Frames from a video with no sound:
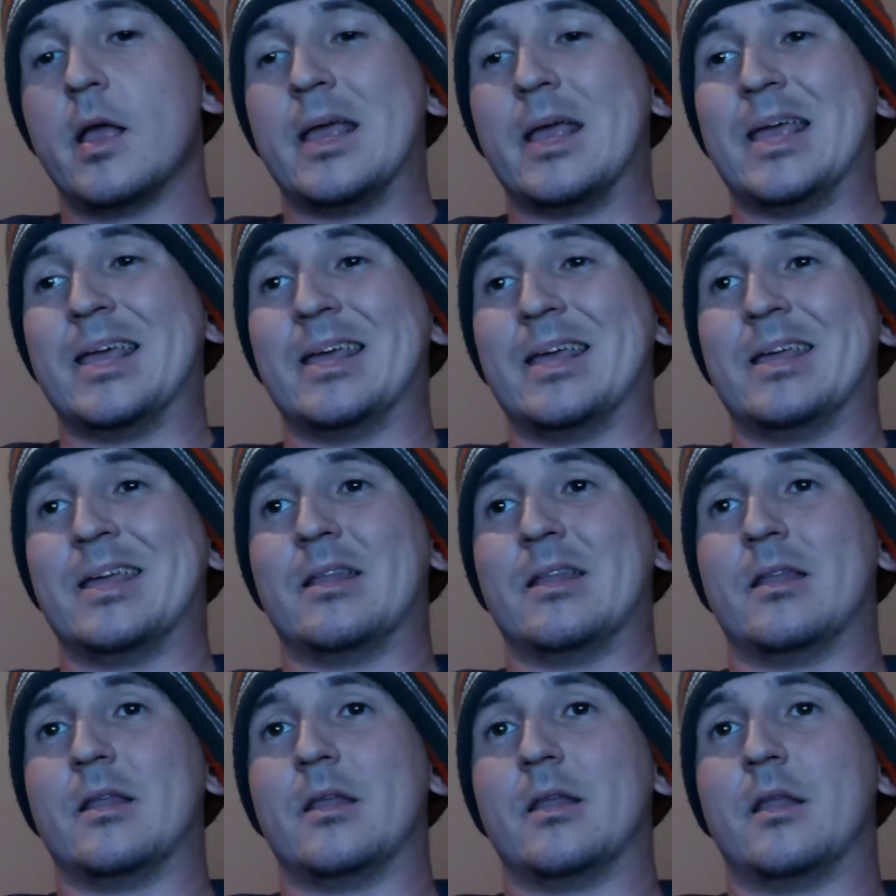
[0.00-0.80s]

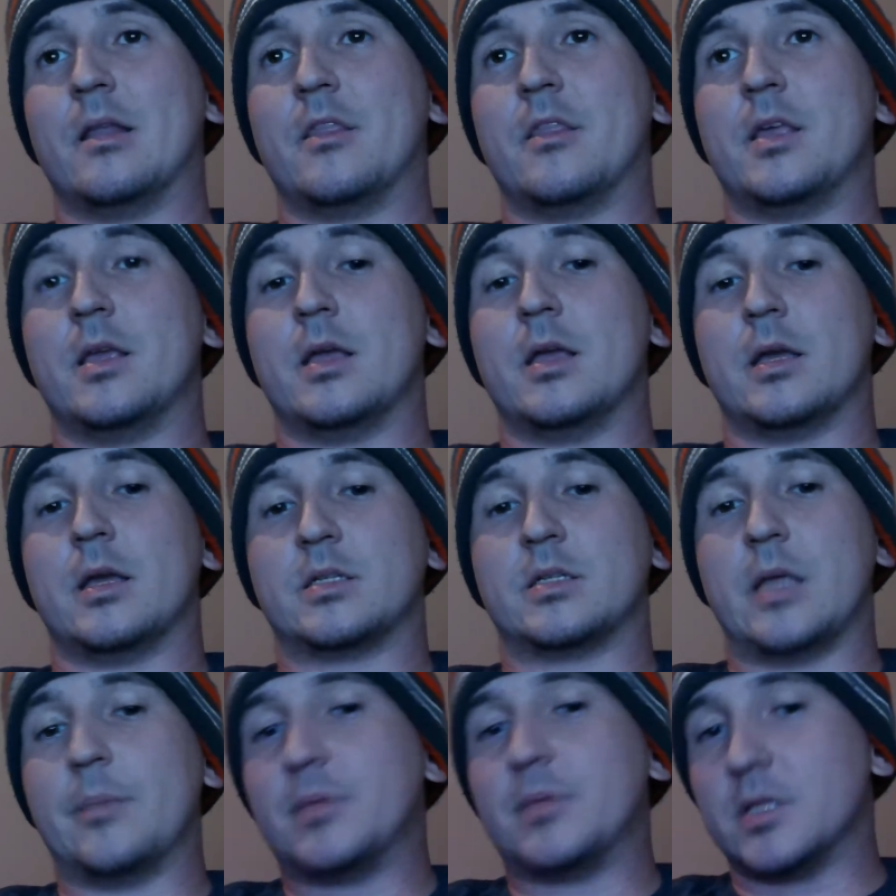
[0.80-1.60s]
in the
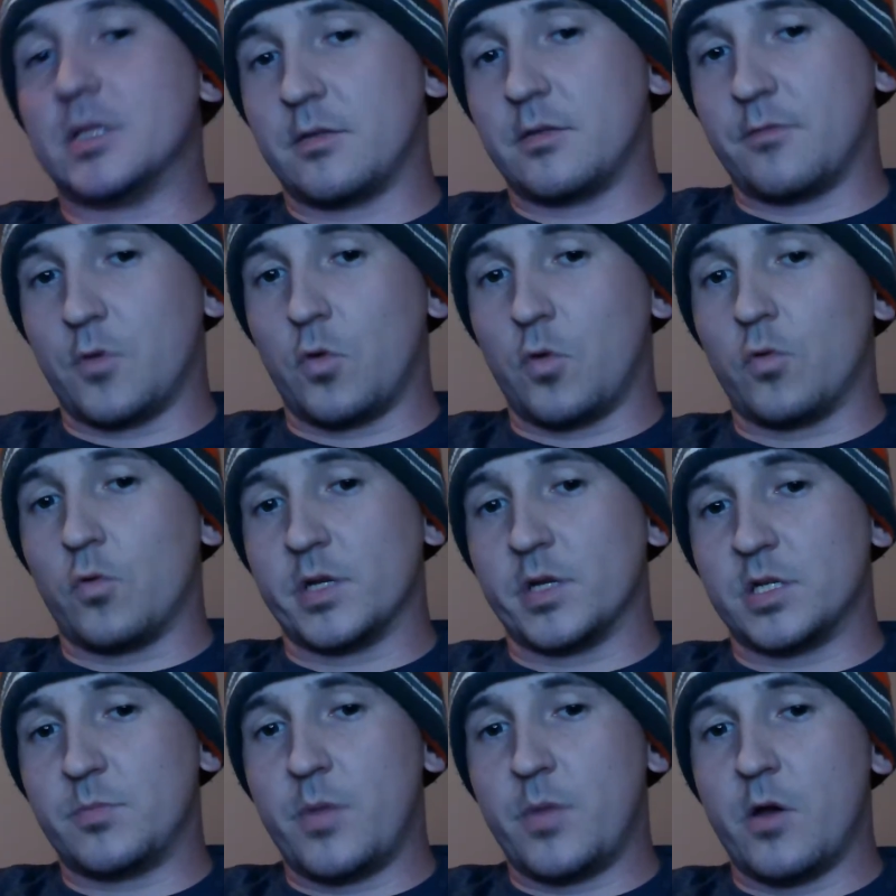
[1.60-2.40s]
acceptance of the Holy
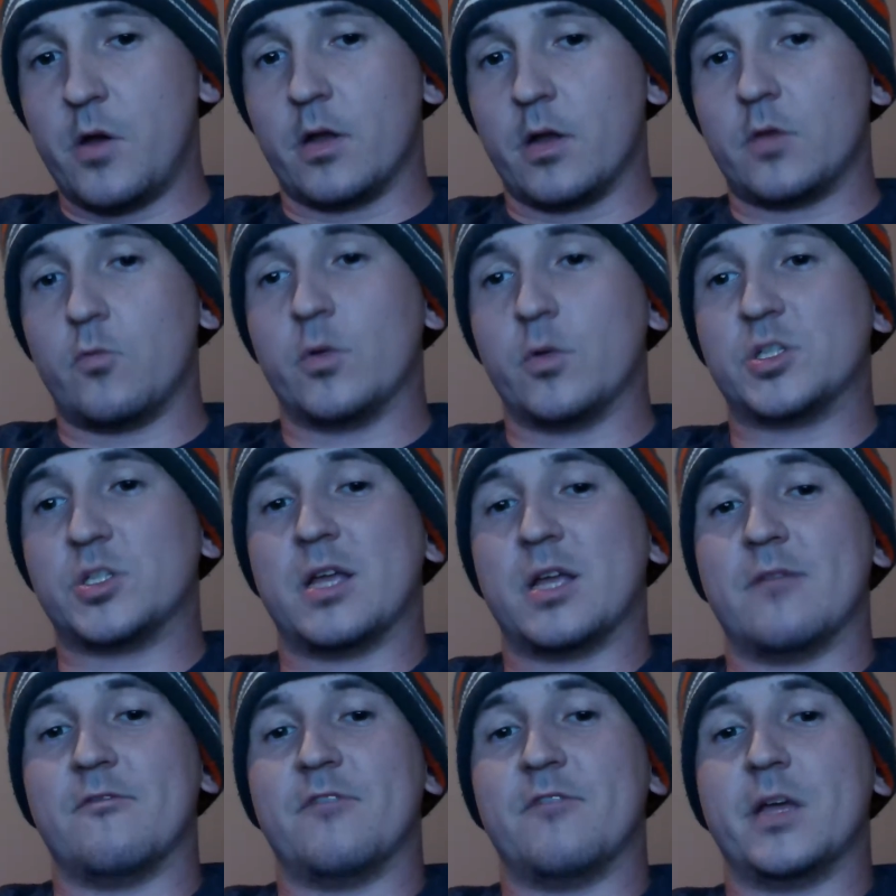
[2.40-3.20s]
Spirit, which
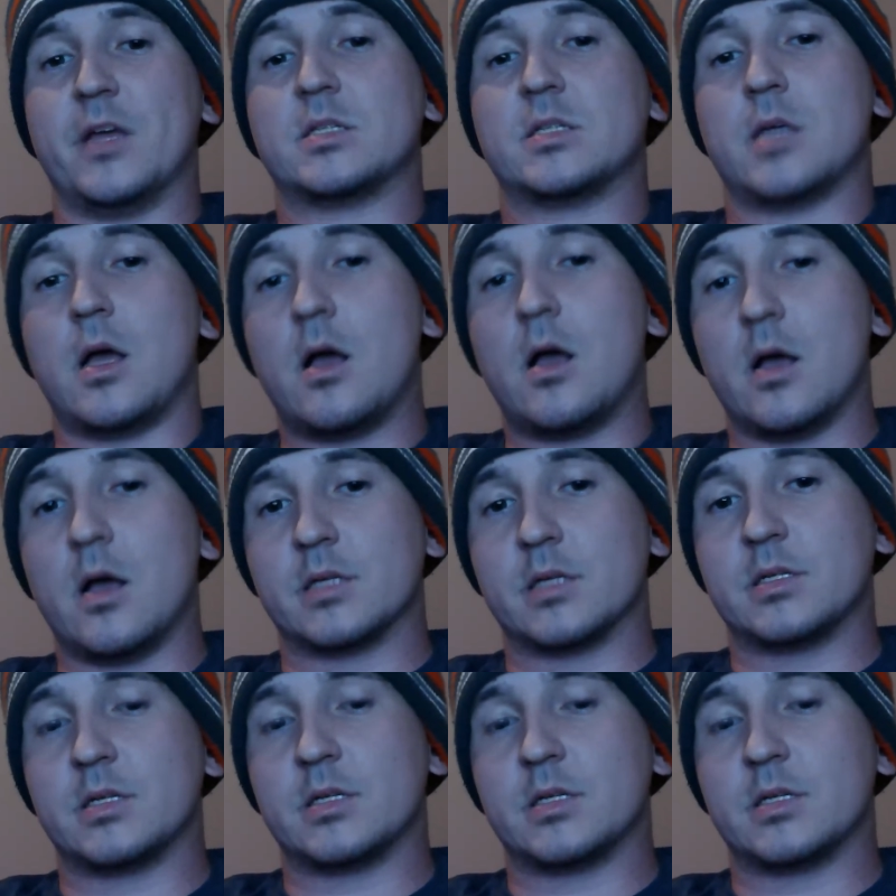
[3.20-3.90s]
convicts us